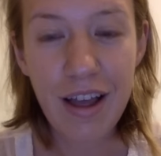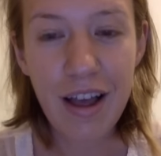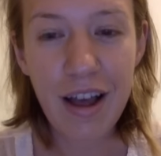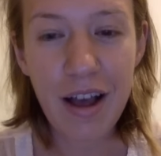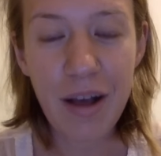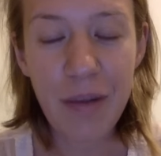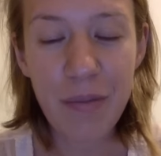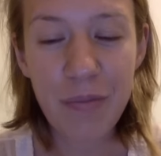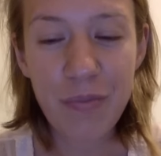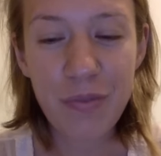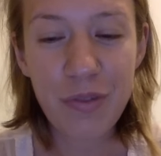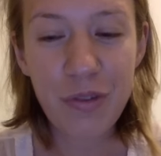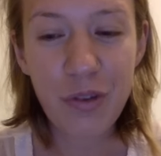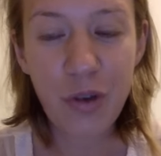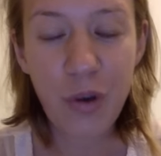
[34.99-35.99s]
Um,
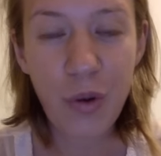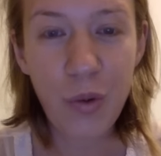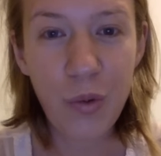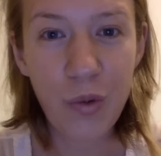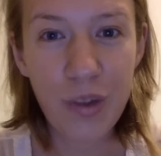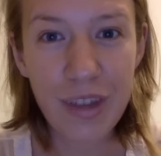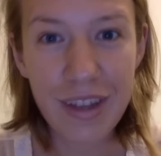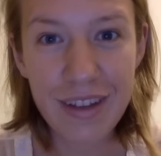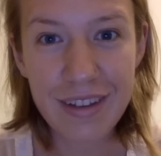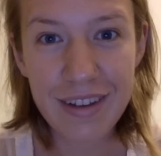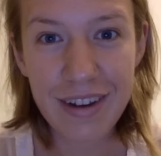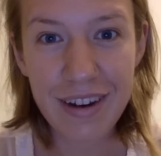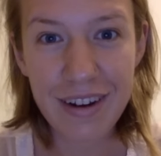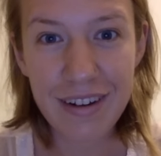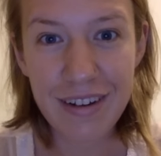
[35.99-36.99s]
so, really
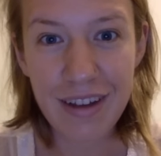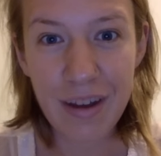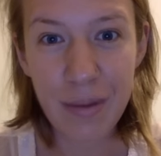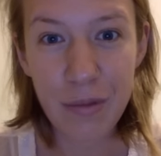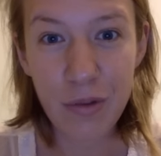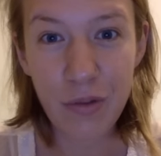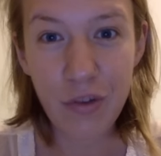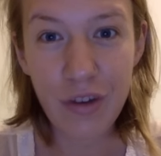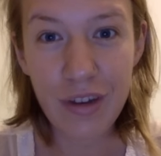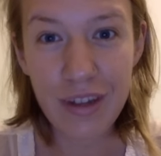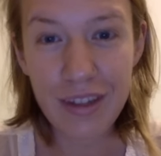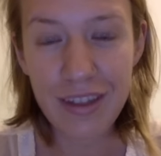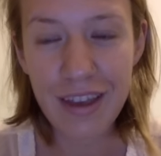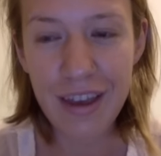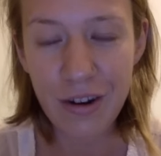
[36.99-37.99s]
exciting time. So, if you
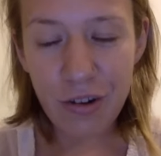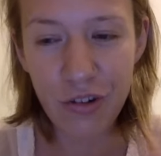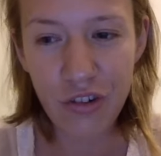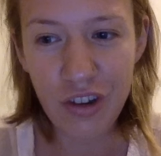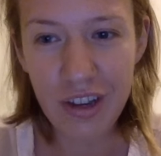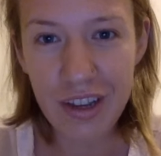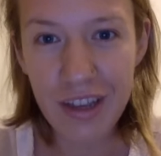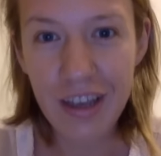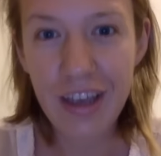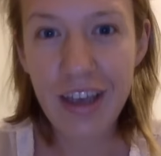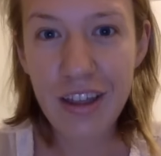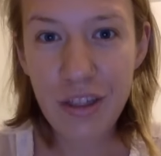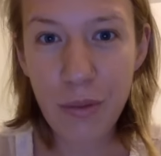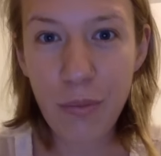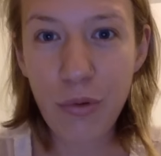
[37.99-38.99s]
need the energy,
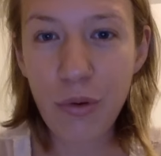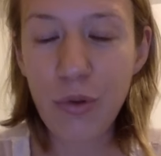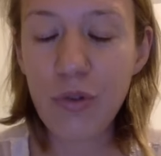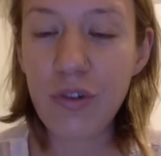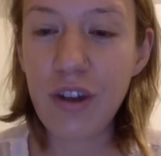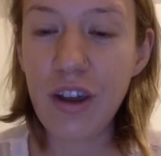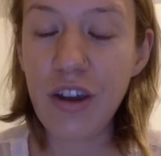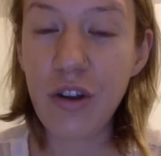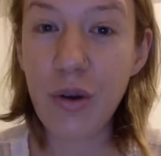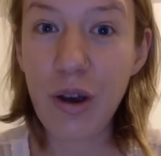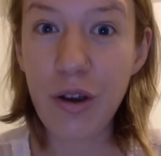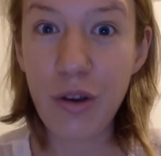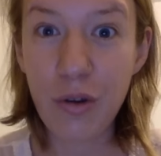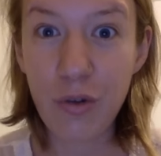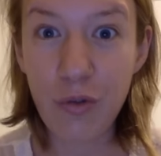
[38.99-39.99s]
the boost, I know
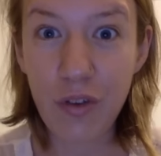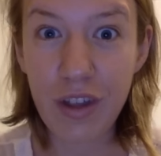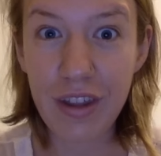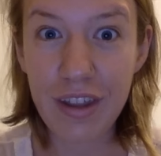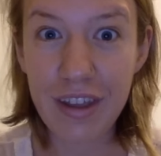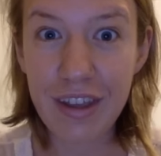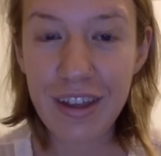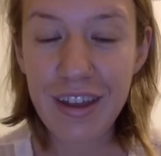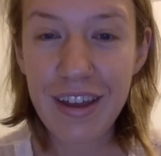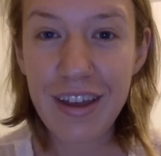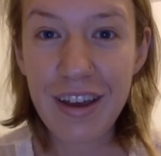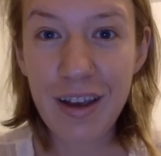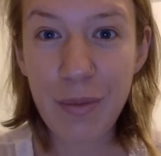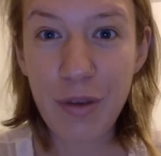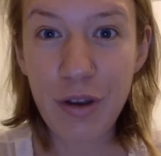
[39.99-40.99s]
how you're feeling.
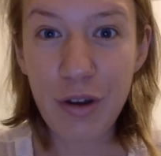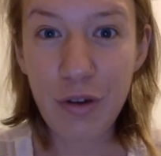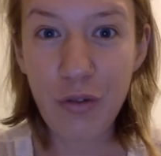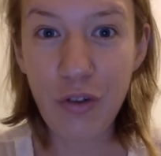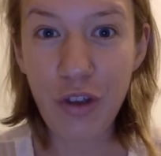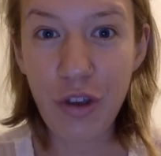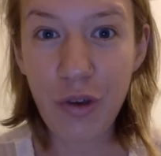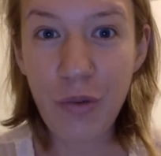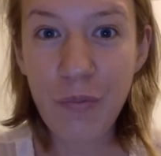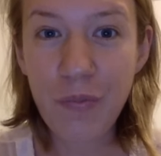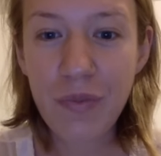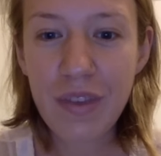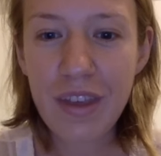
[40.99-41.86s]
I'm here for you.